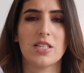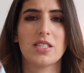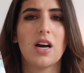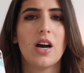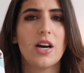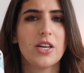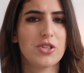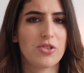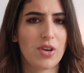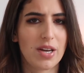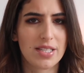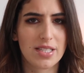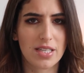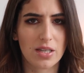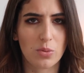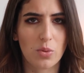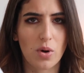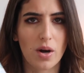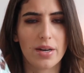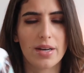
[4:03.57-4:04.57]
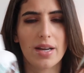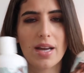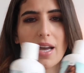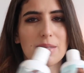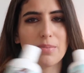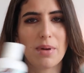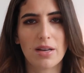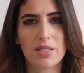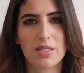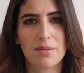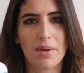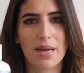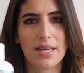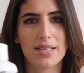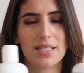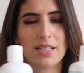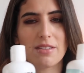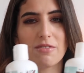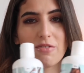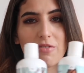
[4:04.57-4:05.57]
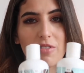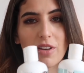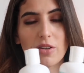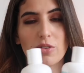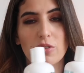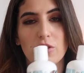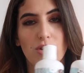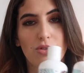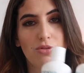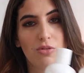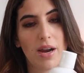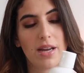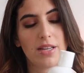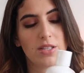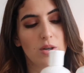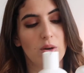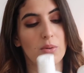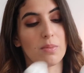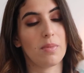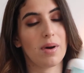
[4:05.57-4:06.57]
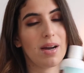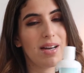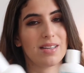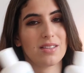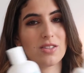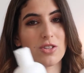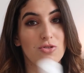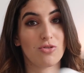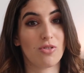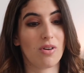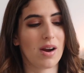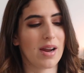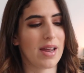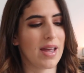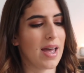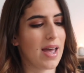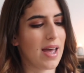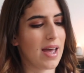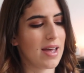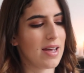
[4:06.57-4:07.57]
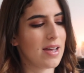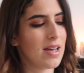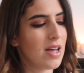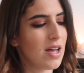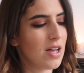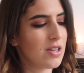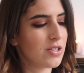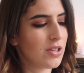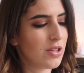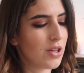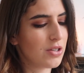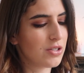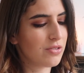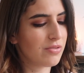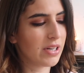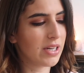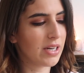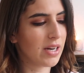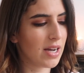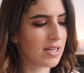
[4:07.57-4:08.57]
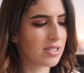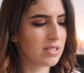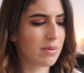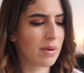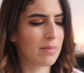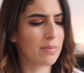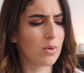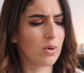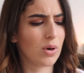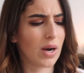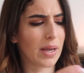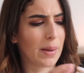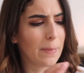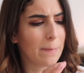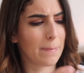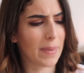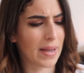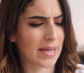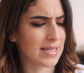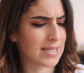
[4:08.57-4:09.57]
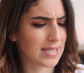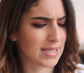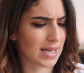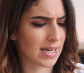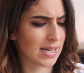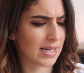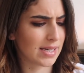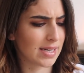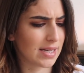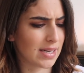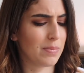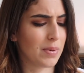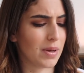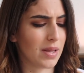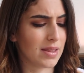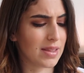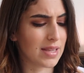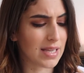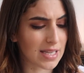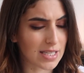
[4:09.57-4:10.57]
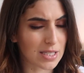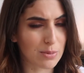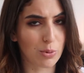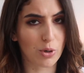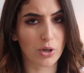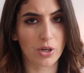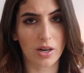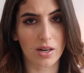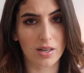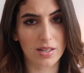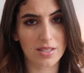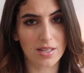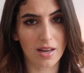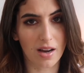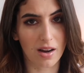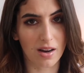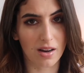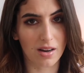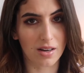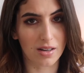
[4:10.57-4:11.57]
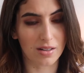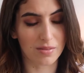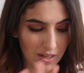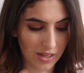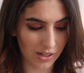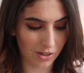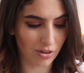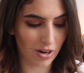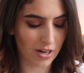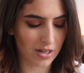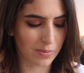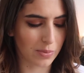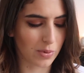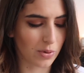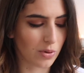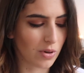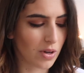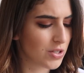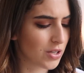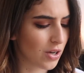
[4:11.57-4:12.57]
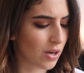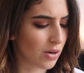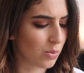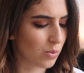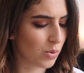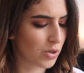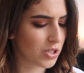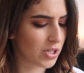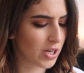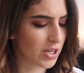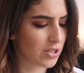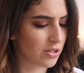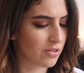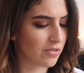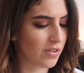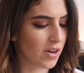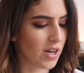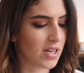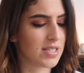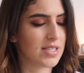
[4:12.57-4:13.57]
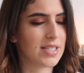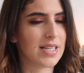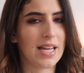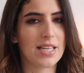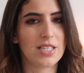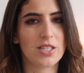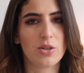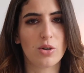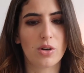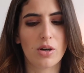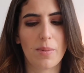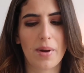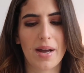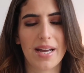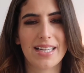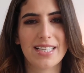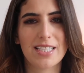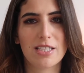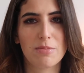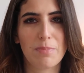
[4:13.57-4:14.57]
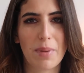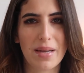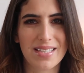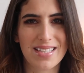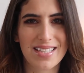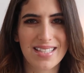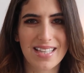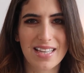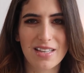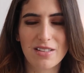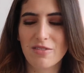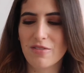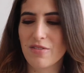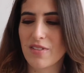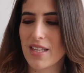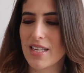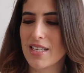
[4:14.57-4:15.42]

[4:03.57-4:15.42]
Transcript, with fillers: It's a hydrating one. Smells amazing, feels great on my dry hair. So those are really nice, a bit more like basic, but these products are incredible. So what should I do first? Let's talk about expensive.